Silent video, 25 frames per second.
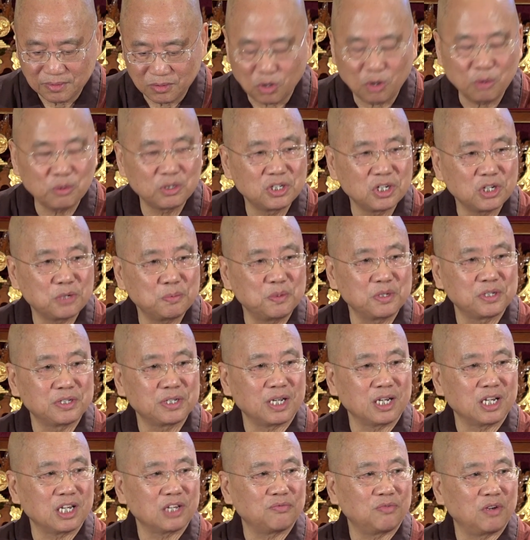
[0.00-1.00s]
Don't just be
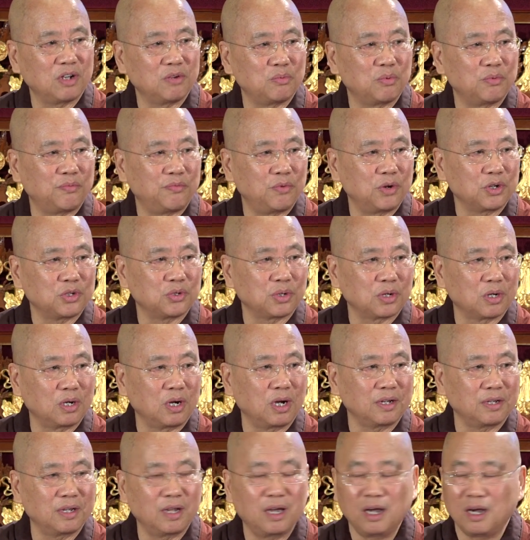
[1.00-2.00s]
satisfied with what you
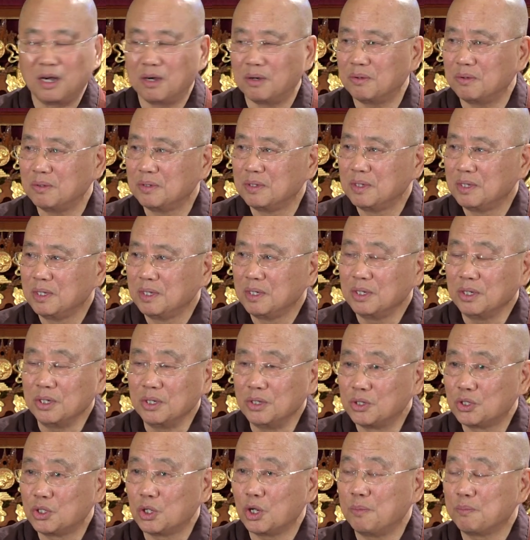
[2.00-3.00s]
got now
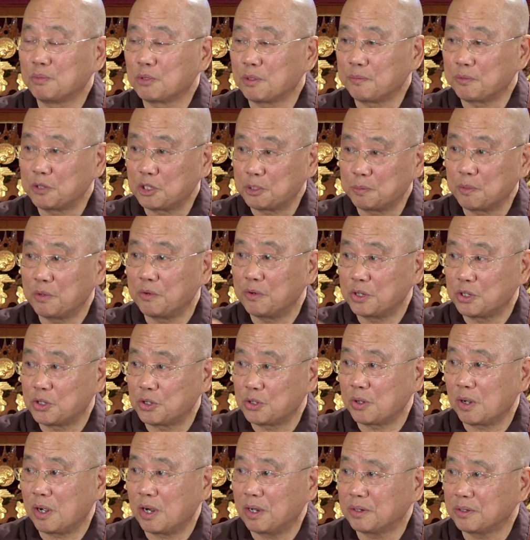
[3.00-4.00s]
in terms of
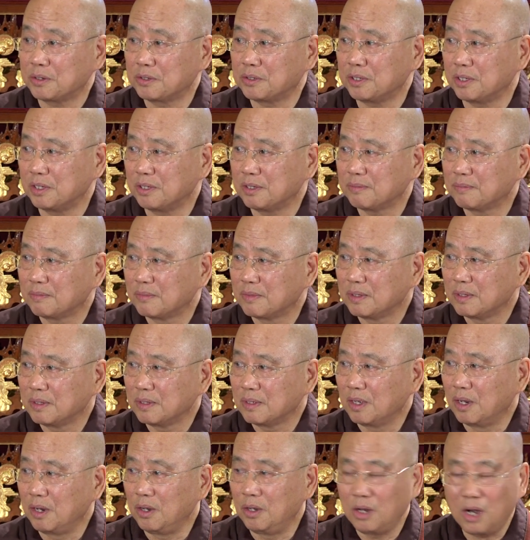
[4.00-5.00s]
spirituality,
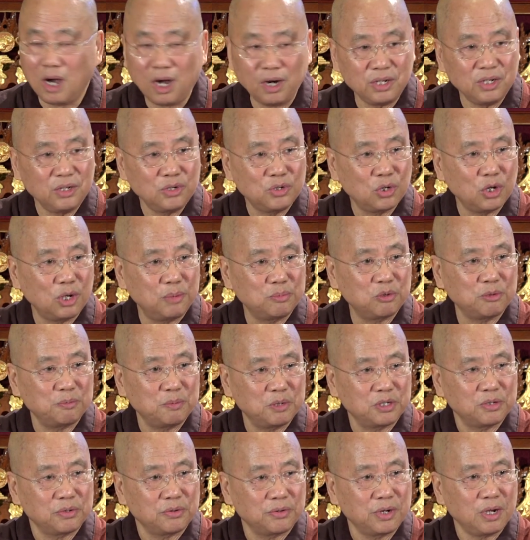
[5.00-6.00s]
not in terms of
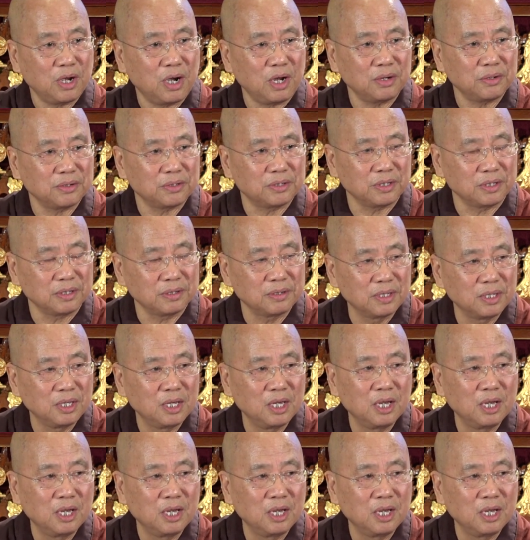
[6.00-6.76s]
materiality.